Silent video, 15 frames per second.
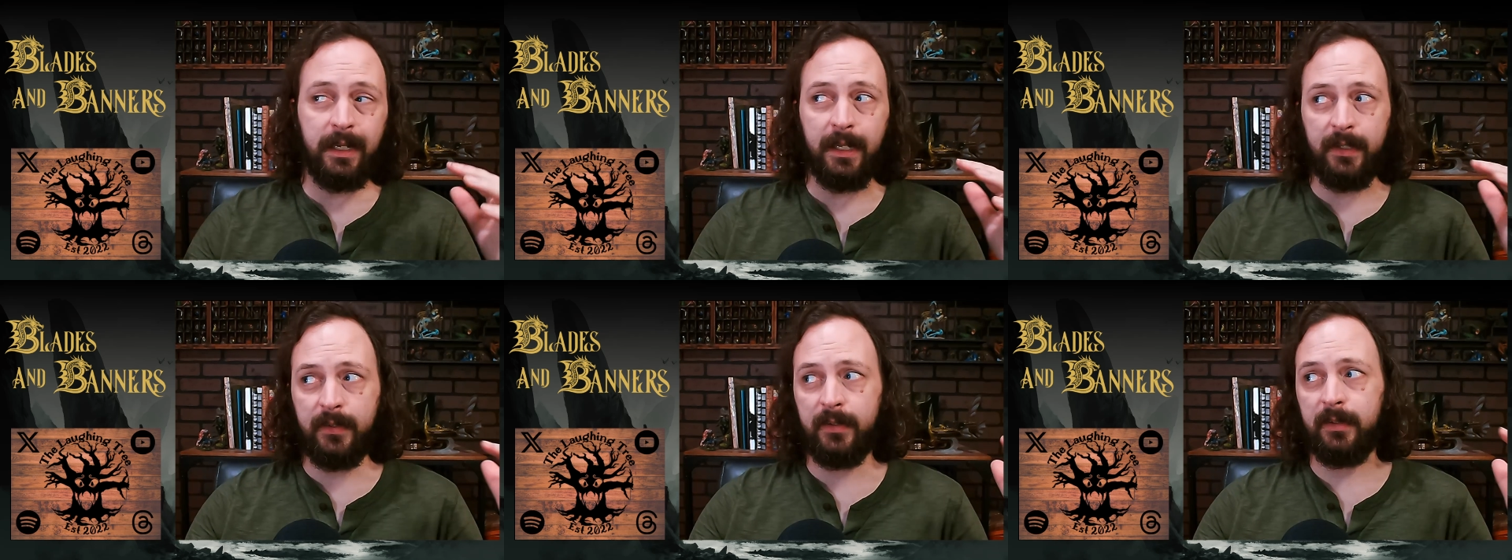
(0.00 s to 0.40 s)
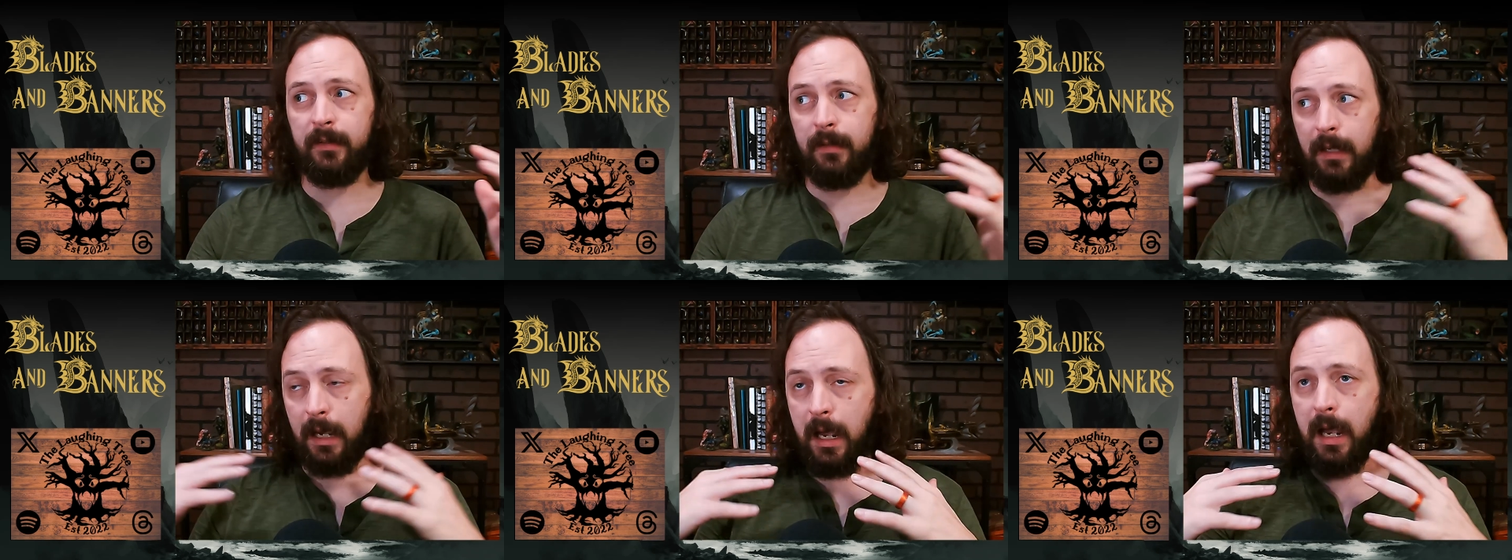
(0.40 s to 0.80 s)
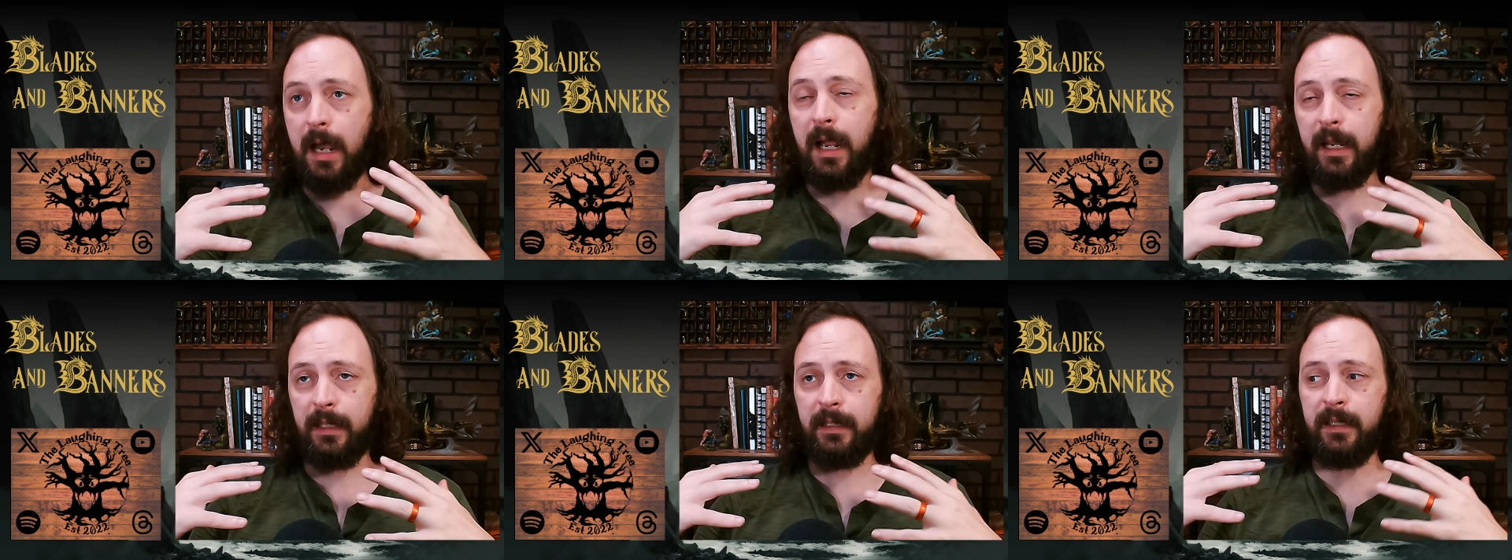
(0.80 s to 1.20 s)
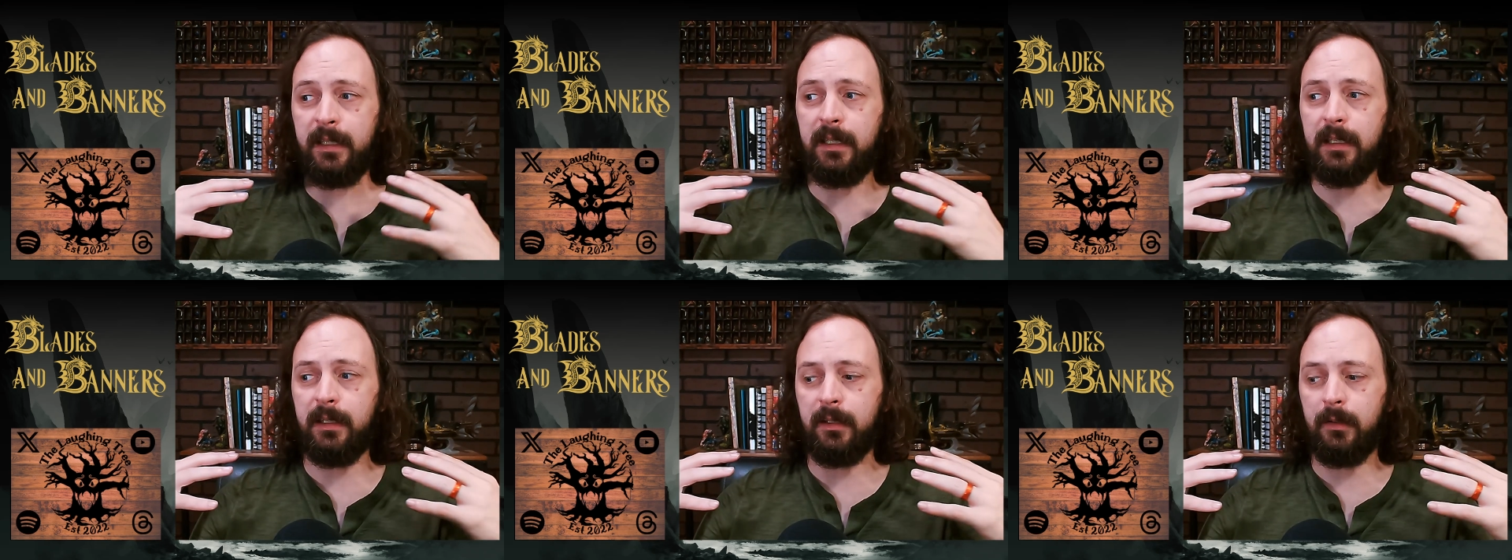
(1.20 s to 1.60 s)
it's
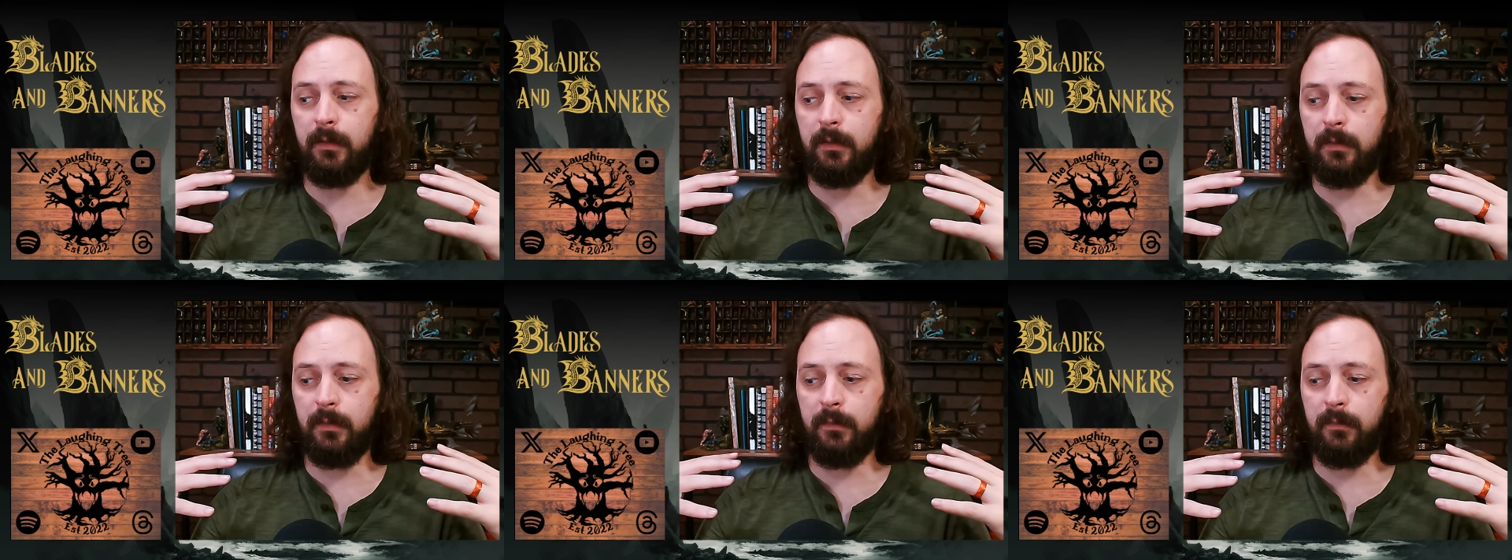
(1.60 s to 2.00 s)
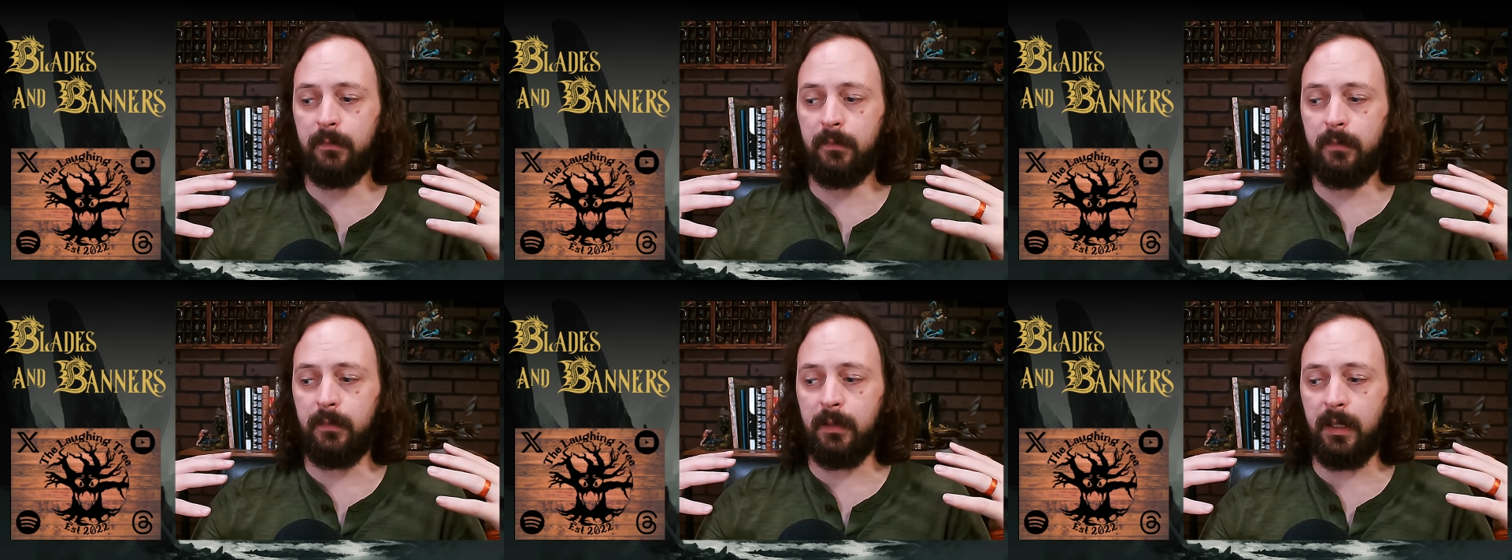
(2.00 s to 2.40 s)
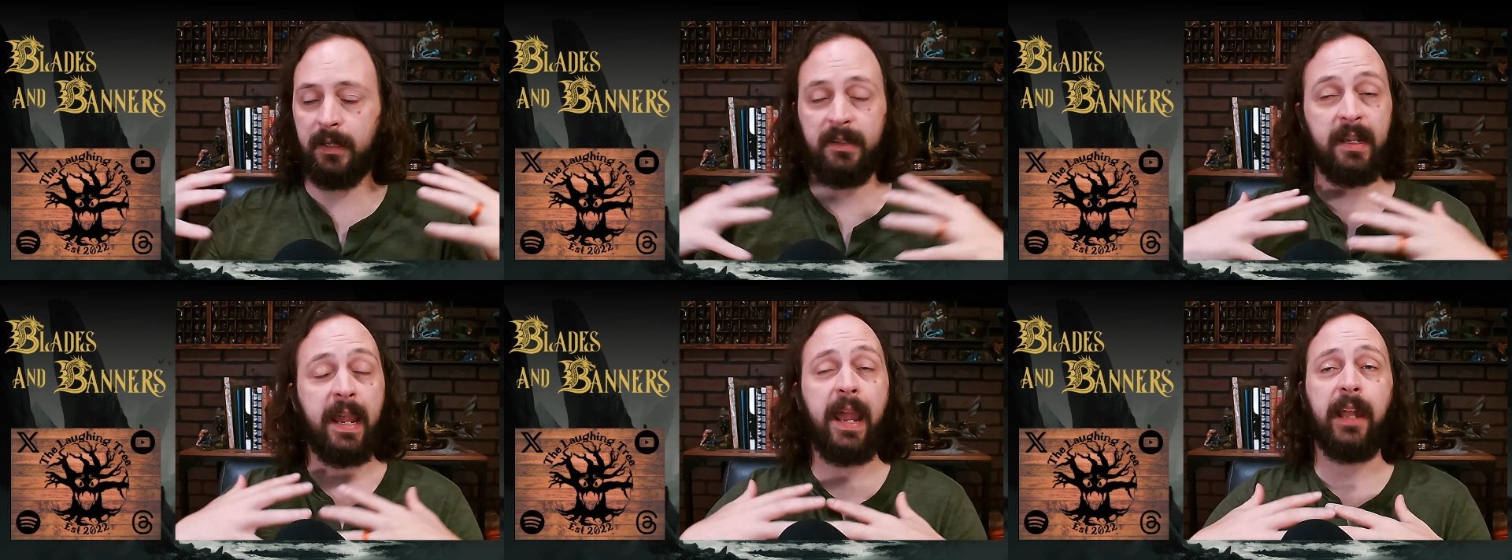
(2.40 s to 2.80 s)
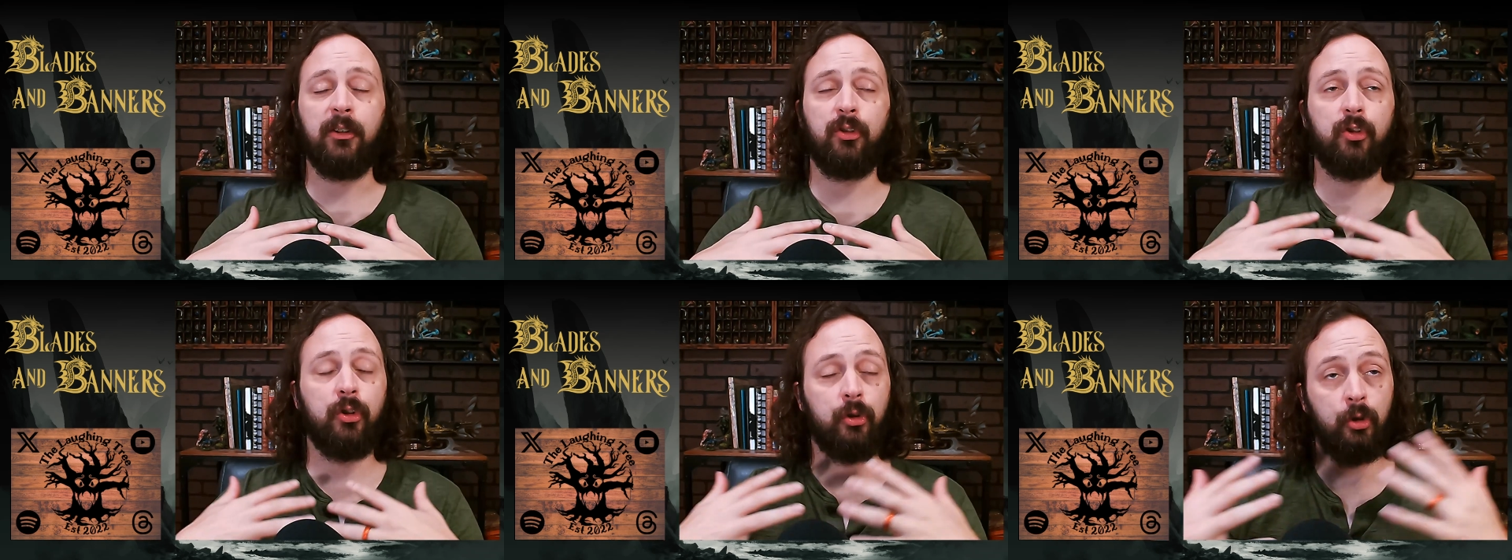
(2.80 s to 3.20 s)
highly
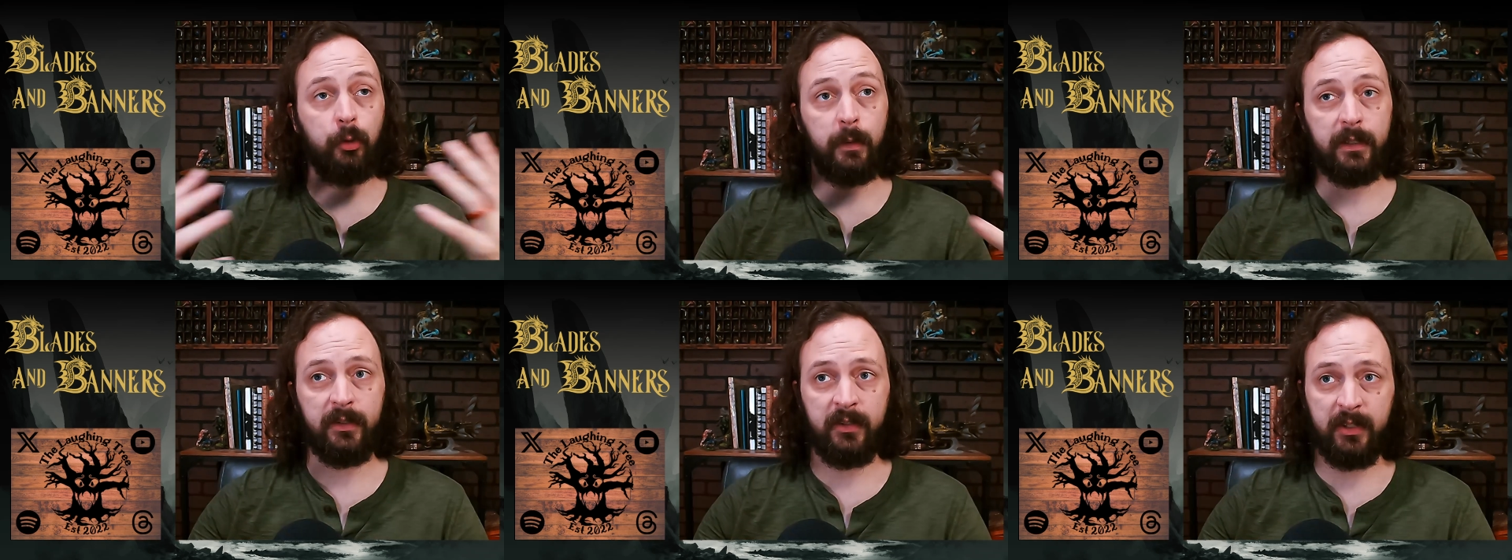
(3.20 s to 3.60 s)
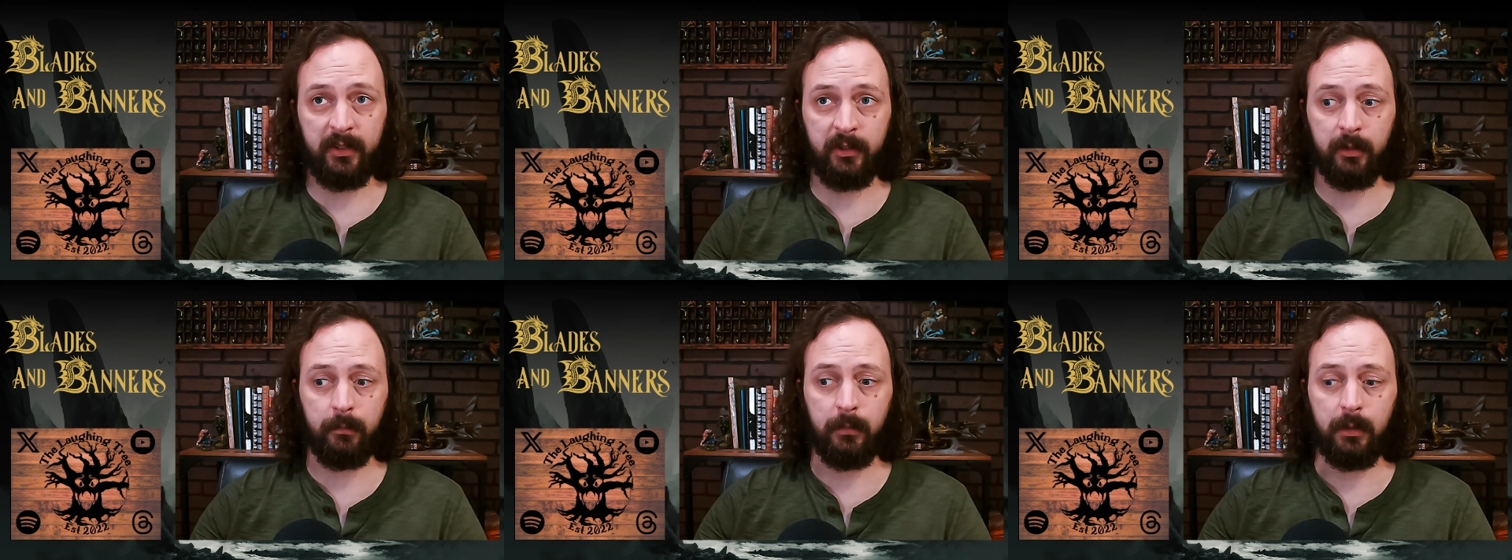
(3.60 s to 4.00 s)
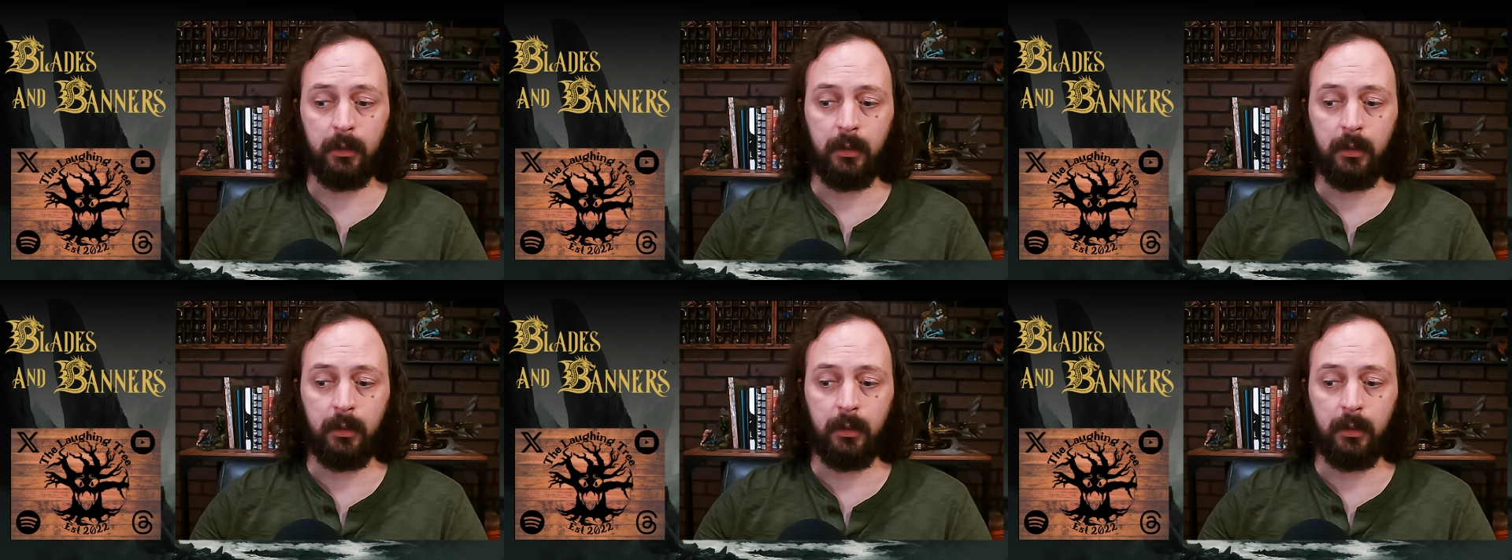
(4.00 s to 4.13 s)
attached to its system.